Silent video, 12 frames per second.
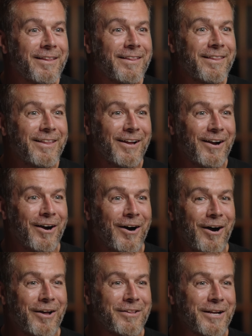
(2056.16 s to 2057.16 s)

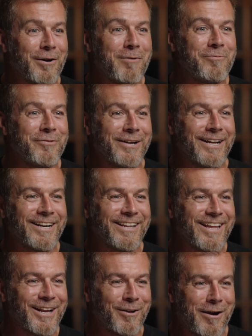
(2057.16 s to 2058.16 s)
I think I'm fitting into
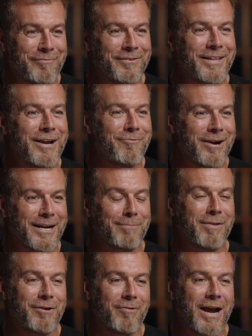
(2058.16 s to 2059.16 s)
their life and they're running
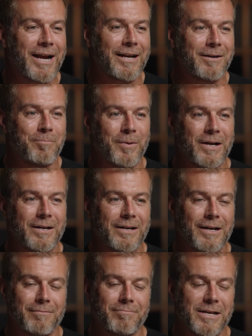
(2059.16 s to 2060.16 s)
me ragged, but
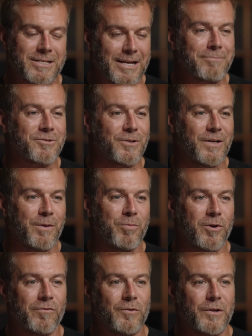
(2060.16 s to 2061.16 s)
it's absolutely
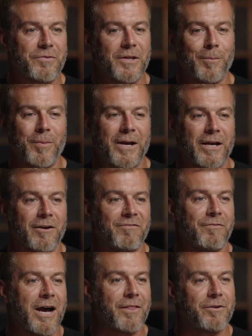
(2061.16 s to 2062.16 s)
beautiful. I think being a
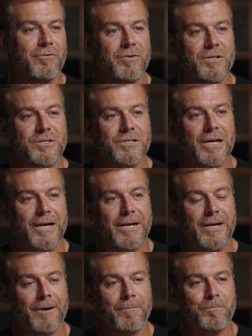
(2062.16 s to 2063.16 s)
father is
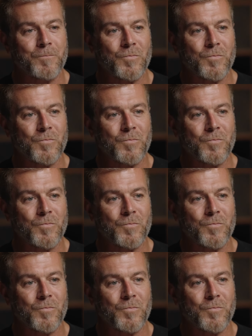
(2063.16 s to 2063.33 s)
a